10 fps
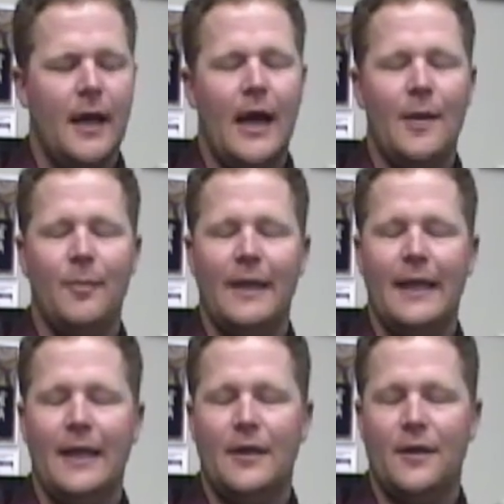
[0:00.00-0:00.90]
I
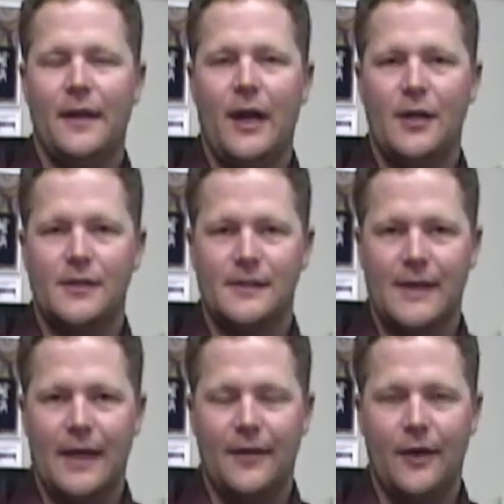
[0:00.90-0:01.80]
began on the auction
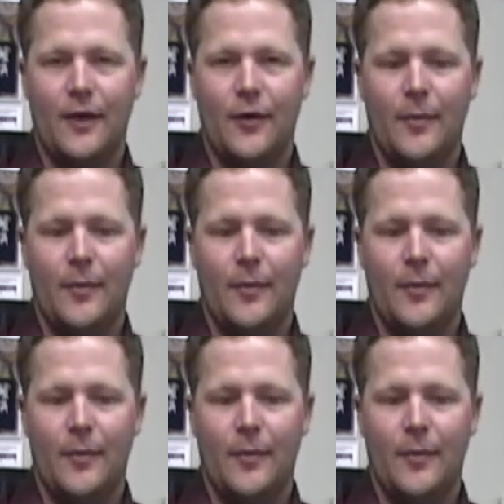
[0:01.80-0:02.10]
side though